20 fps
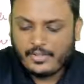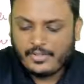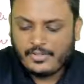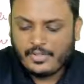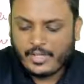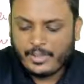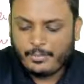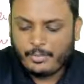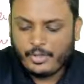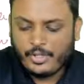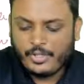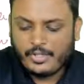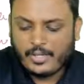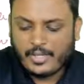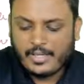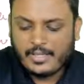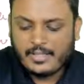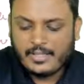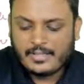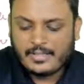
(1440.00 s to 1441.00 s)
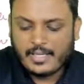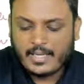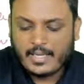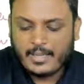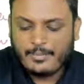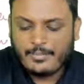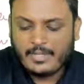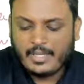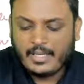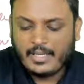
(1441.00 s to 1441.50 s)
So I am going to write the
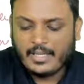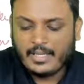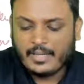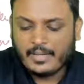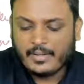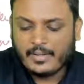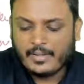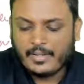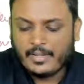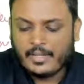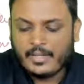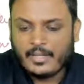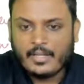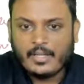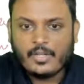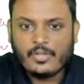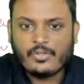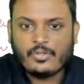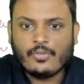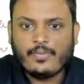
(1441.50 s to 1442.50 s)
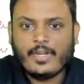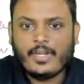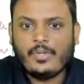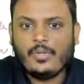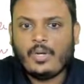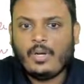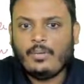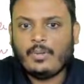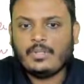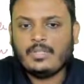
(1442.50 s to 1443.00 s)
same thing here. So when
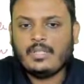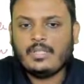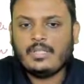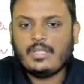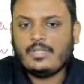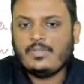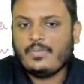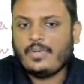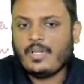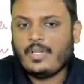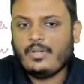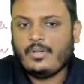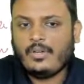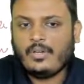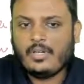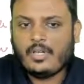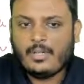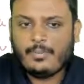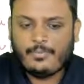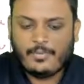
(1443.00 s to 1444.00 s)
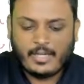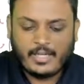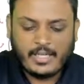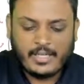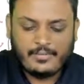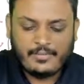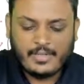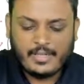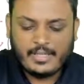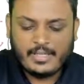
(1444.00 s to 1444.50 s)
you are watching this video clip,
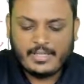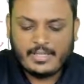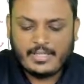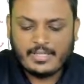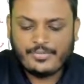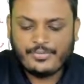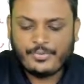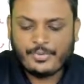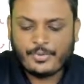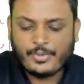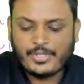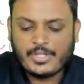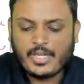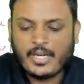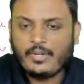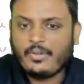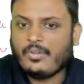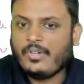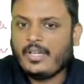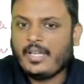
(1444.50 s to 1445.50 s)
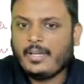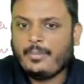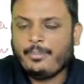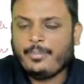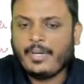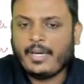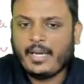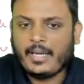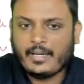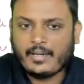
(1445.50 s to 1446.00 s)
whatever in this flow chart only I
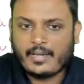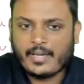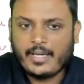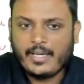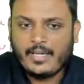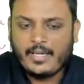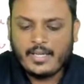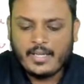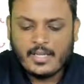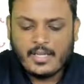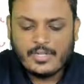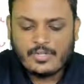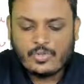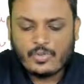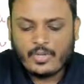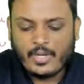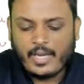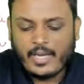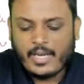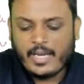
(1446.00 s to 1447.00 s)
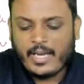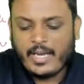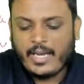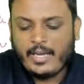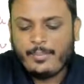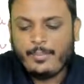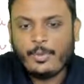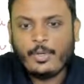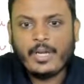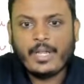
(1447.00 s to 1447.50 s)
break, right? So here I
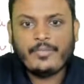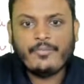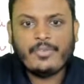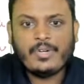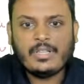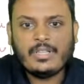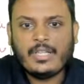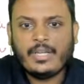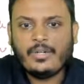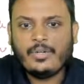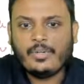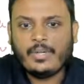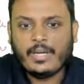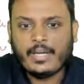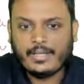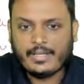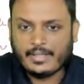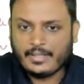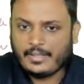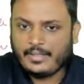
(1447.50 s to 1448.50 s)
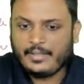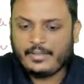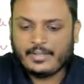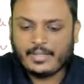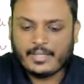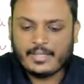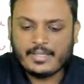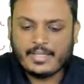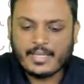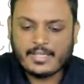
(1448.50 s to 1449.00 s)
put everything together,
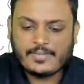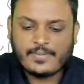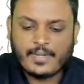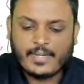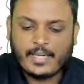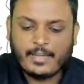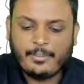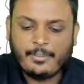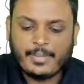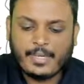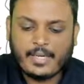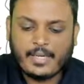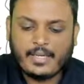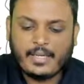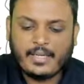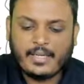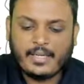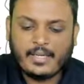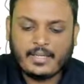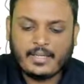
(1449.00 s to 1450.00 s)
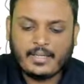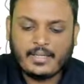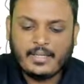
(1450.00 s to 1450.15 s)
right? That's what I'm breaking here.